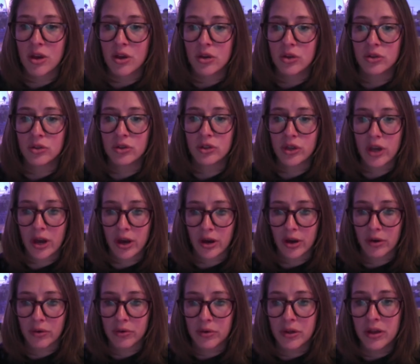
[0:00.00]

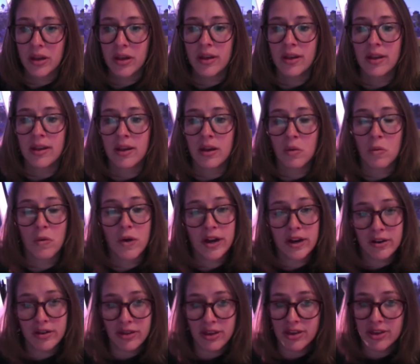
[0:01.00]
So, what
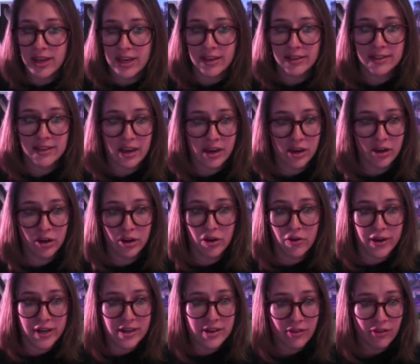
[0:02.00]
are the things that you're
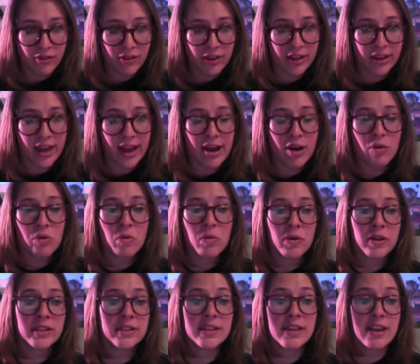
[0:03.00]
going to fill out?
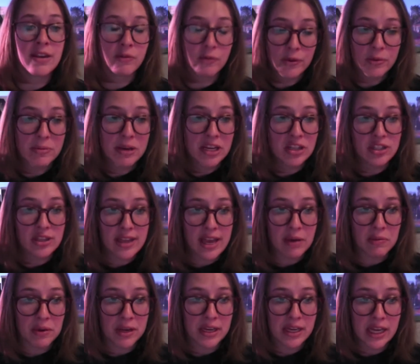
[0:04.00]
What's the information that
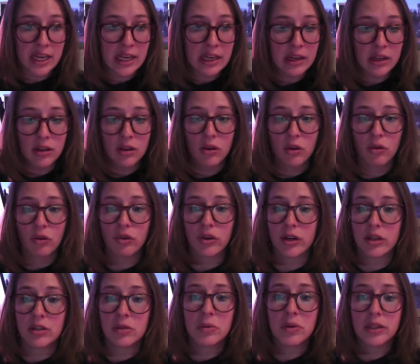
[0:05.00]
we need?
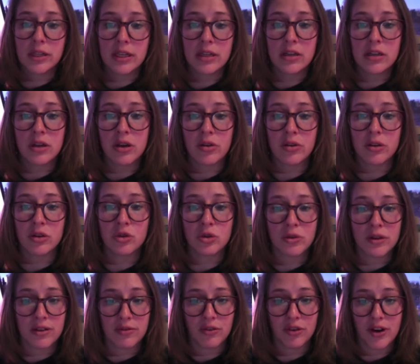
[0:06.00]
First, we'll need to know the
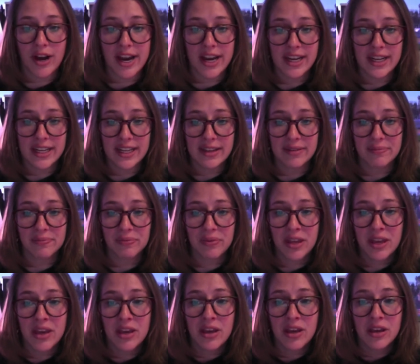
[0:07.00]
tree variety.
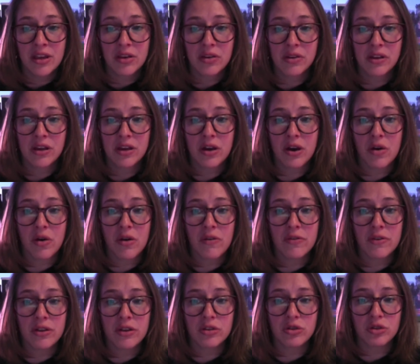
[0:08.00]
You can go over
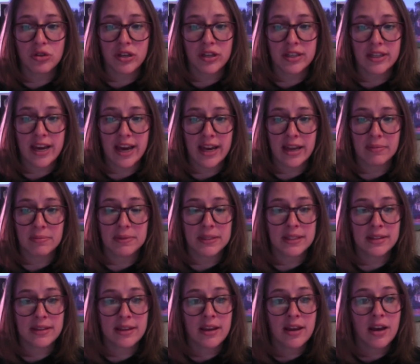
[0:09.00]
the tree
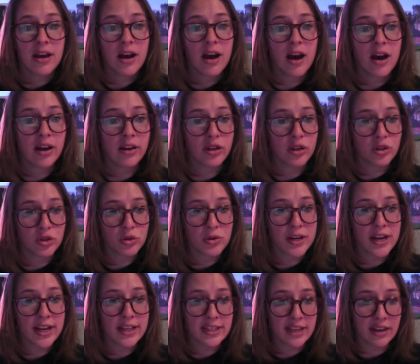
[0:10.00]
types on your tree
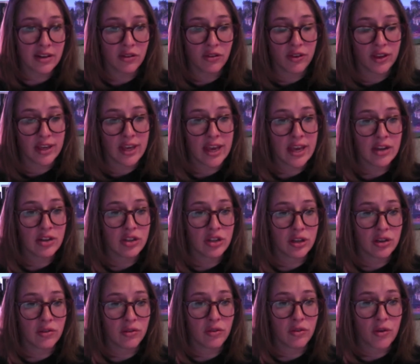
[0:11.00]

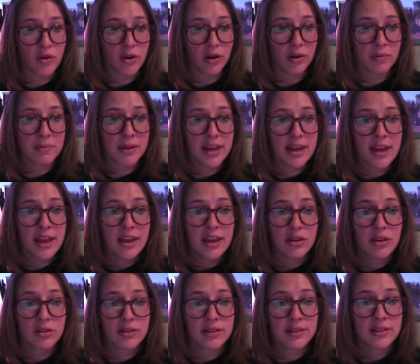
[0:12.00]
identification form.
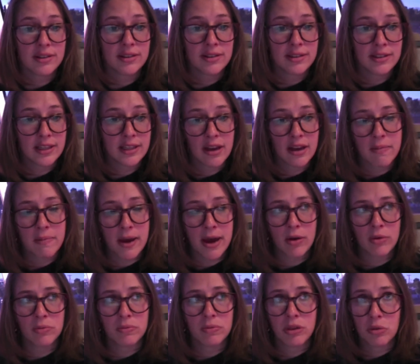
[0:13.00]
There's
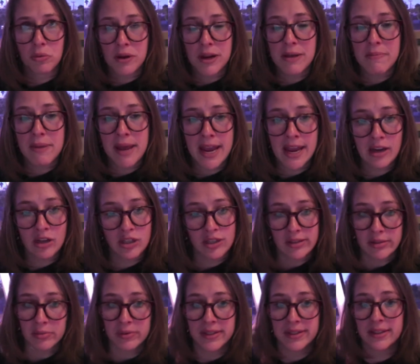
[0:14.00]
about 3
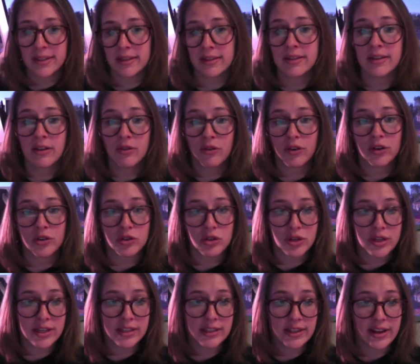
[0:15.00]
pages with 6 different
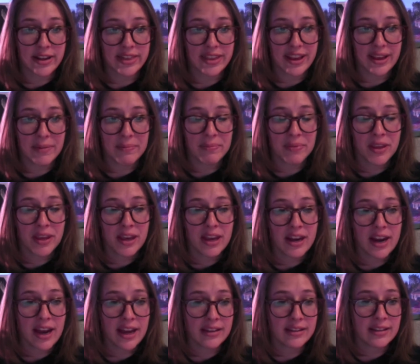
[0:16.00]
trees on them. It
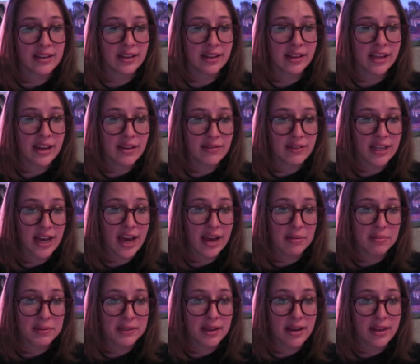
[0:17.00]
has the leaf
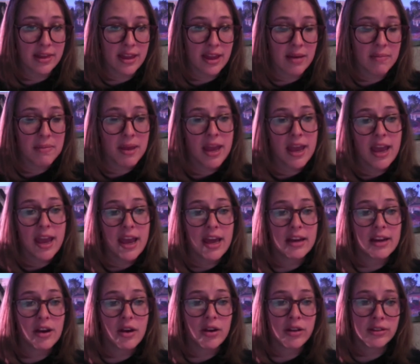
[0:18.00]
types on them, and
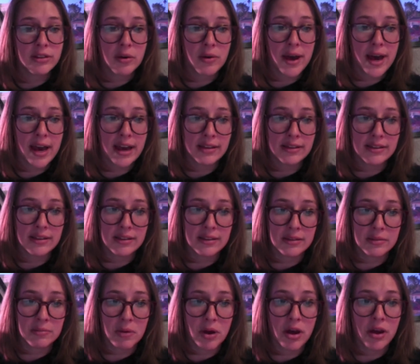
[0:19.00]
it also has the
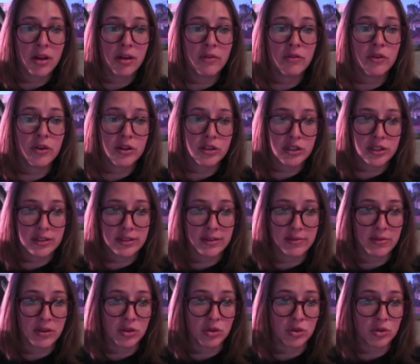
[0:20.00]
small versions
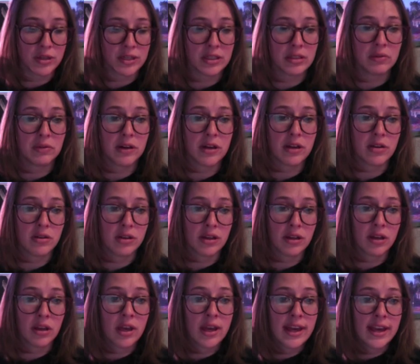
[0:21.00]
of the trees for you
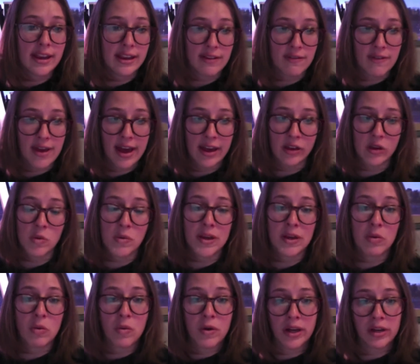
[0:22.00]
to
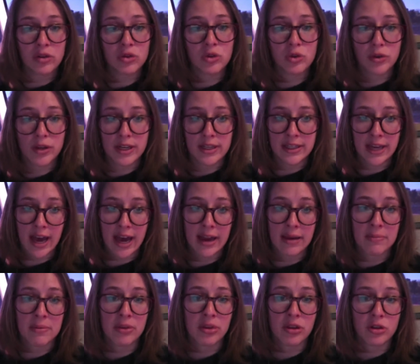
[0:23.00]
evaluate what tree
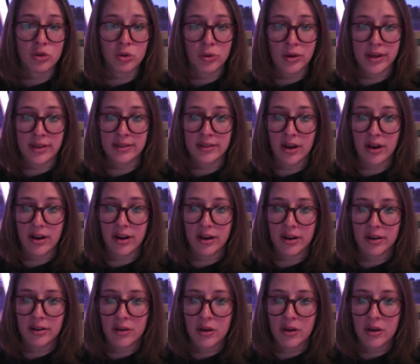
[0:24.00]
type the trees are.